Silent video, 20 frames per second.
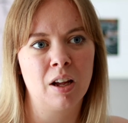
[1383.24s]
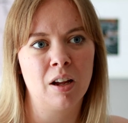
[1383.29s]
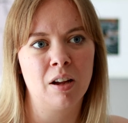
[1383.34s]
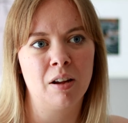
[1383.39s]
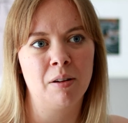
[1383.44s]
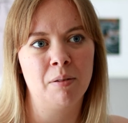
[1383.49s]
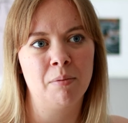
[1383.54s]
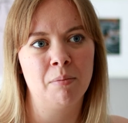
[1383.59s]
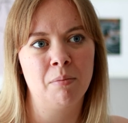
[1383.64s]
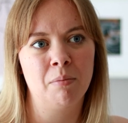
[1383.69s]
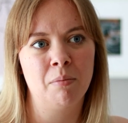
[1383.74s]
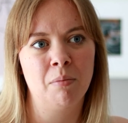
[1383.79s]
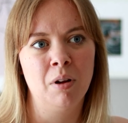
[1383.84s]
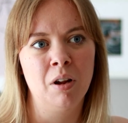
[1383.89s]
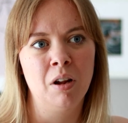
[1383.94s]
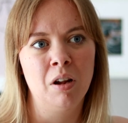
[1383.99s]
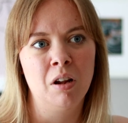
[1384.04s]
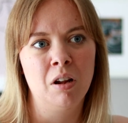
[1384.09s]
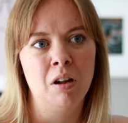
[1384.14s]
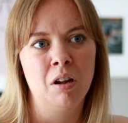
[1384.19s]

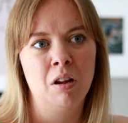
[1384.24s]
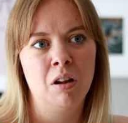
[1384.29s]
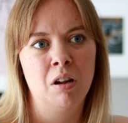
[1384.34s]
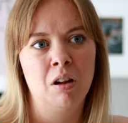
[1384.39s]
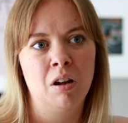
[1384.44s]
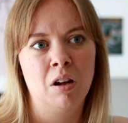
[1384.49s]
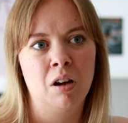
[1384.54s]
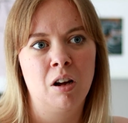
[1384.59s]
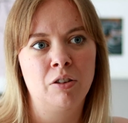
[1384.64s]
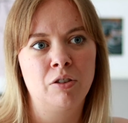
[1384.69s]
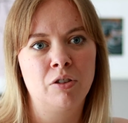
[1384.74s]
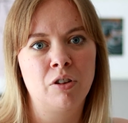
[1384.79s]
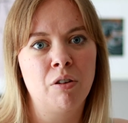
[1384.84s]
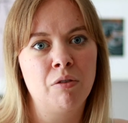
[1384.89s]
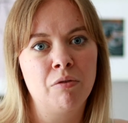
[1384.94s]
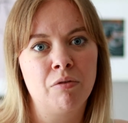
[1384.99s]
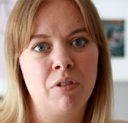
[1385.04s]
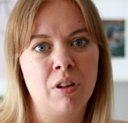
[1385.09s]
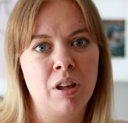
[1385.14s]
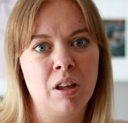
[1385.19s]

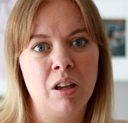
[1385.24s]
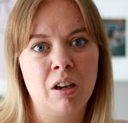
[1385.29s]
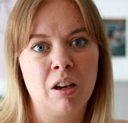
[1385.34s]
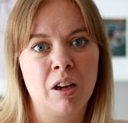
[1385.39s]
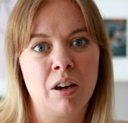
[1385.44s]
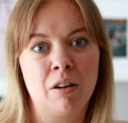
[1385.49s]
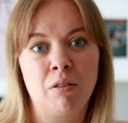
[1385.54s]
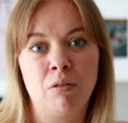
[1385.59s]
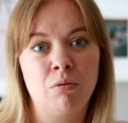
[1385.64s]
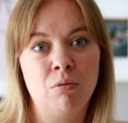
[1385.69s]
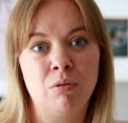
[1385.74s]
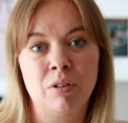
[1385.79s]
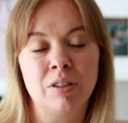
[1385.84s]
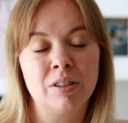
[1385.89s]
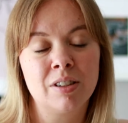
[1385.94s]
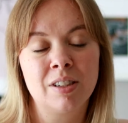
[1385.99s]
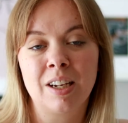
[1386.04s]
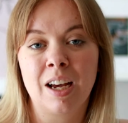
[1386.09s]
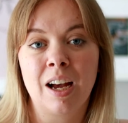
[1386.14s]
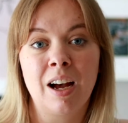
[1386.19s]
Don't think you can
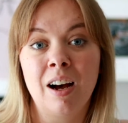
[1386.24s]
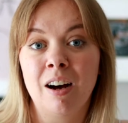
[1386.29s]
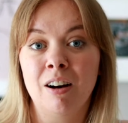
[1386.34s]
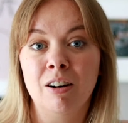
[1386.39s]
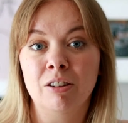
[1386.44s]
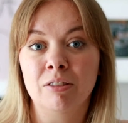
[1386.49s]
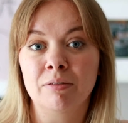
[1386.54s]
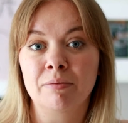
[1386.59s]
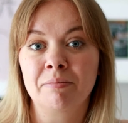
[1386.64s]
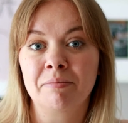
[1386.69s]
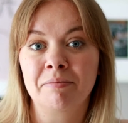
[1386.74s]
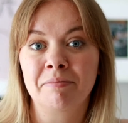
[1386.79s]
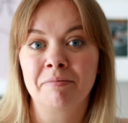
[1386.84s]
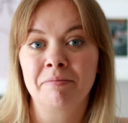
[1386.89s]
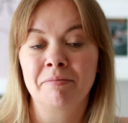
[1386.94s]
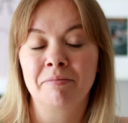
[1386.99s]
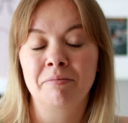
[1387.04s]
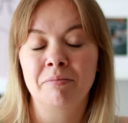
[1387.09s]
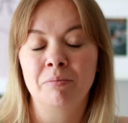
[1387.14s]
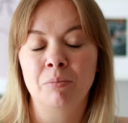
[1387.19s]
always tell
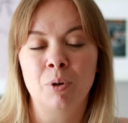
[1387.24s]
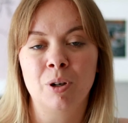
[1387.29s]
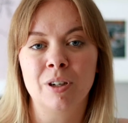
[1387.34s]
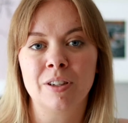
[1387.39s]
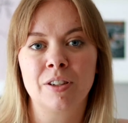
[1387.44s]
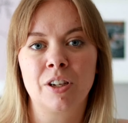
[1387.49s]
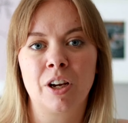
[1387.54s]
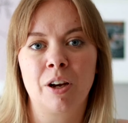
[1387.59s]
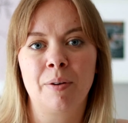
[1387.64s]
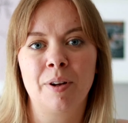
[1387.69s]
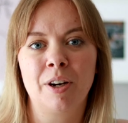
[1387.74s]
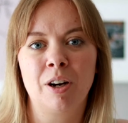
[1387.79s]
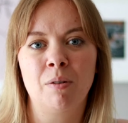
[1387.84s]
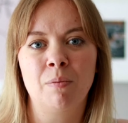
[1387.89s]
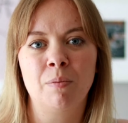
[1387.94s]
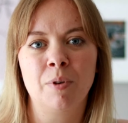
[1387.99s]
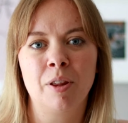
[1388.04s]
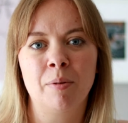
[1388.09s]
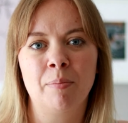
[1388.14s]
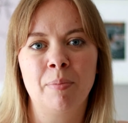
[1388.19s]
what's going
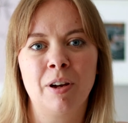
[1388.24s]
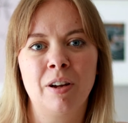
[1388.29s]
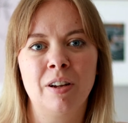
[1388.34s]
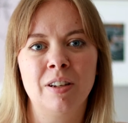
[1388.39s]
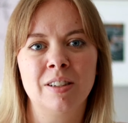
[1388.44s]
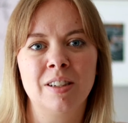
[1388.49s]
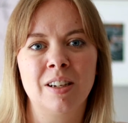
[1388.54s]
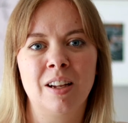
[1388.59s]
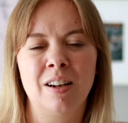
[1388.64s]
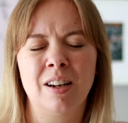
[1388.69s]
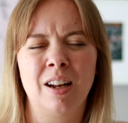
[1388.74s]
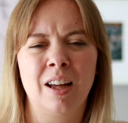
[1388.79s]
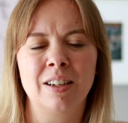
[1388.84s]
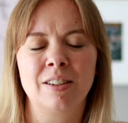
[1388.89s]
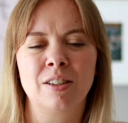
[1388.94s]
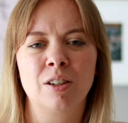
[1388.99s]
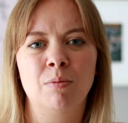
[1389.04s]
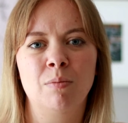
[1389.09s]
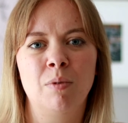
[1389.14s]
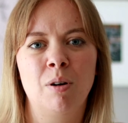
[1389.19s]
on with a person. Like
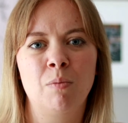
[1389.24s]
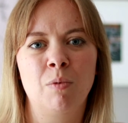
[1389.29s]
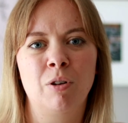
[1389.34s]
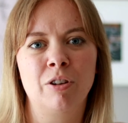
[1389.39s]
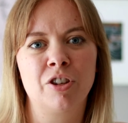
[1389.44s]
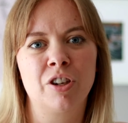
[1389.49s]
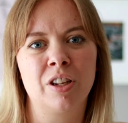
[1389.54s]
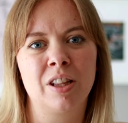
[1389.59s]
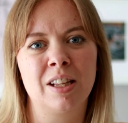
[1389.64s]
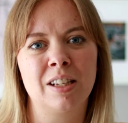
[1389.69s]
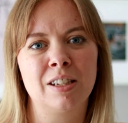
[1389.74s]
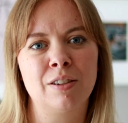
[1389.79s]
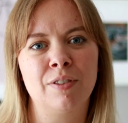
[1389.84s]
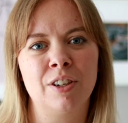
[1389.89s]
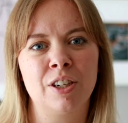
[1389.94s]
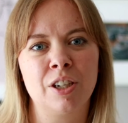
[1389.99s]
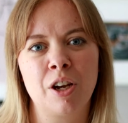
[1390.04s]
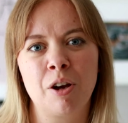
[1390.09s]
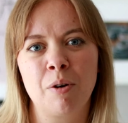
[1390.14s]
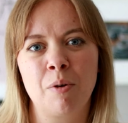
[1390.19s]
someone watching this
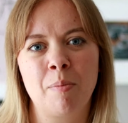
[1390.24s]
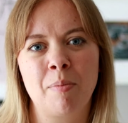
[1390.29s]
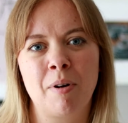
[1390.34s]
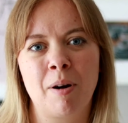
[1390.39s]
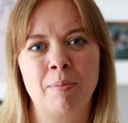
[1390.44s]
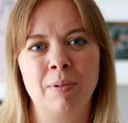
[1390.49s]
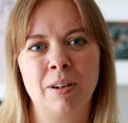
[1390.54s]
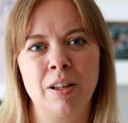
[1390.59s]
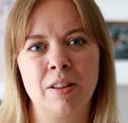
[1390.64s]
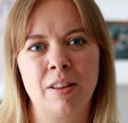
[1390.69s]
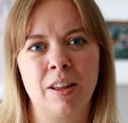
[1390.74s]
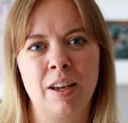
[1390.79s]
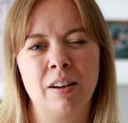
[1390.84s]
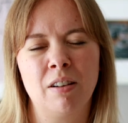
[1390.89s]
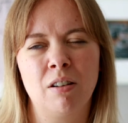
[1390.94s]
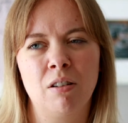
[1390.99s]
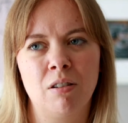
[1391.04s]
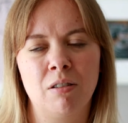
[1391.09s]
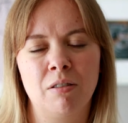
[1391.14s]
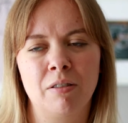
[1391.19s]
video will probably think,
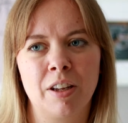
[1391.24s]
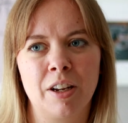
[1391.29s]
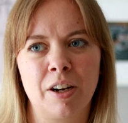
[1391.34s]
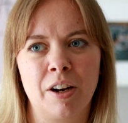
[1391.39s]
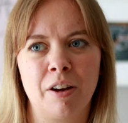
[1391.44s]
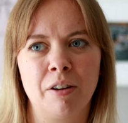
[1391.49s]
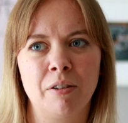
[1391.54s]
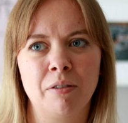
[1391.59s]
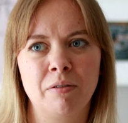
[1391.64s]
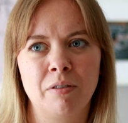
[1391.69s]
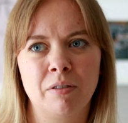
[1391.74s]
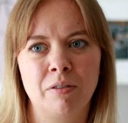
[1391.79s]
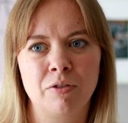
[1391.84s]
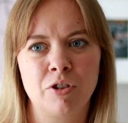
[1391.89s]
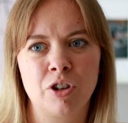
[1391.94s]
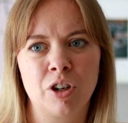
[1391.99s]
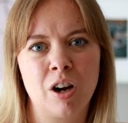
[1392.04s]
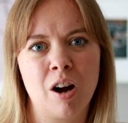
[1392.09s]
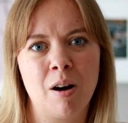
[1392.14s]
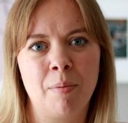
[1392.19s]
oh, you know,
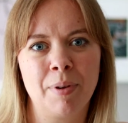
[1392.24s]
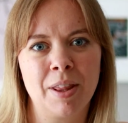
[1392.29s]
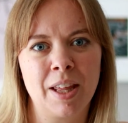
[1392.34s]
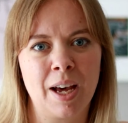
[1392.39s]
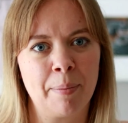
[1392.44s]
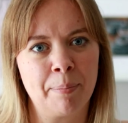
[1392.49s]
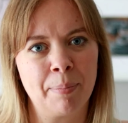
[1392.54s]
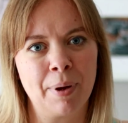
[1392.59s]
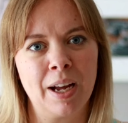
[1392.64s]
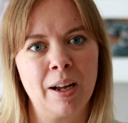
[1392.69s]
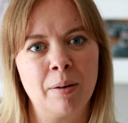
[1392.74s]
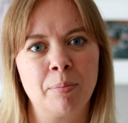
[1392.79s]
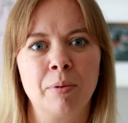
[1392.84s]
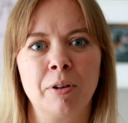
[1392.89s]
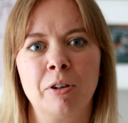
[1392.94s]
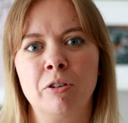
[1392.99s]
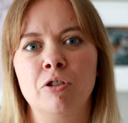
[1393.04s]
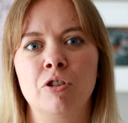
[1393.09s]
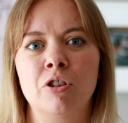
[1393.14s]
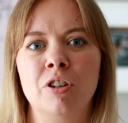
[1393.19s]
she can't be that bad
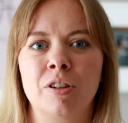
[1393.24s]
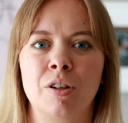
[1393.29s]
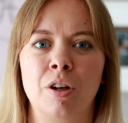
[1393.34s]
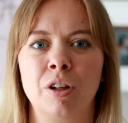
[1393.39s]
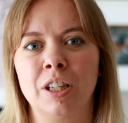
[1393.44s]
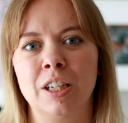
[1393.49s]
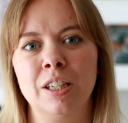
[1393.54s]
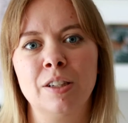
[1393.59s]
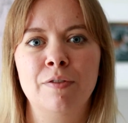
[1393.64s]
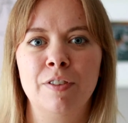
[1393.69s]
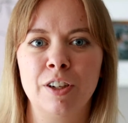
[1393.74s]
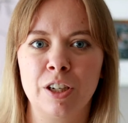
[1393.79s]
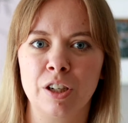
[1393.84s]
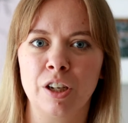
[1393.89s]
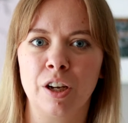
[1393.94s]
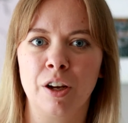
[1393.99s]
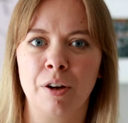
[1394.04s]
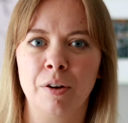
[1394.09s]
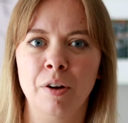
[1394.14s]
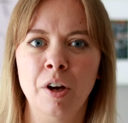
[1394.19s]
because she's on this
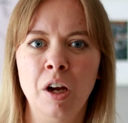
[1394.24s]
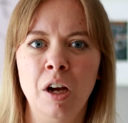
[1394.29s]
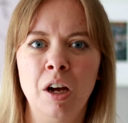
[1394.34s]
video.